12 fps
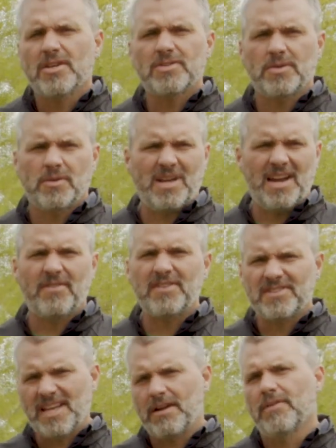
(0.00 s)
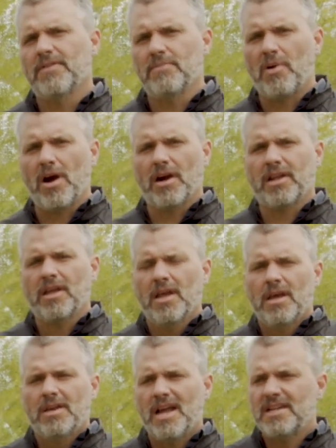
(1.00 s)
also kind of the center of the park,
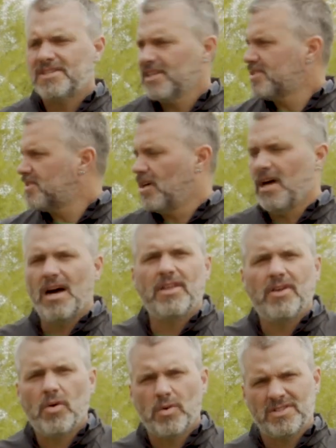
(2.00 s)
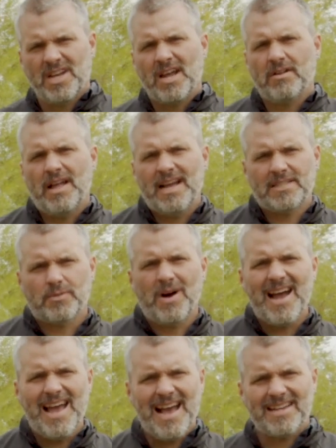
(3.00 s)
not just on the horizontal
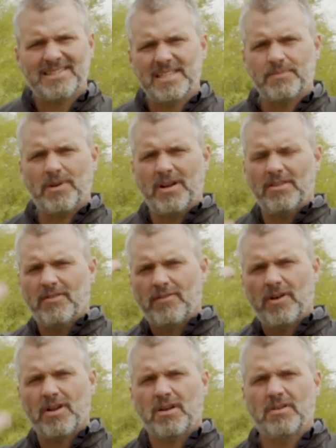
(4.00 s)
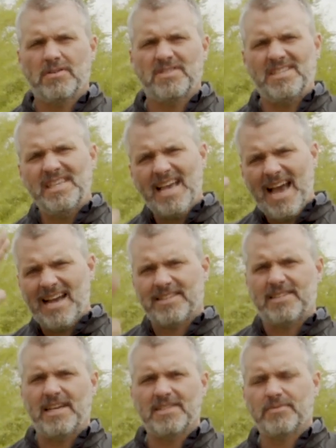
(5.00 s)
XY axis, but on the vertical Z
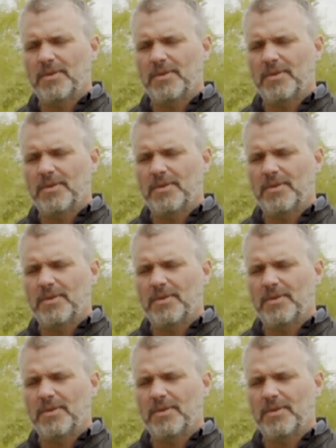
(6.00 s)
axis.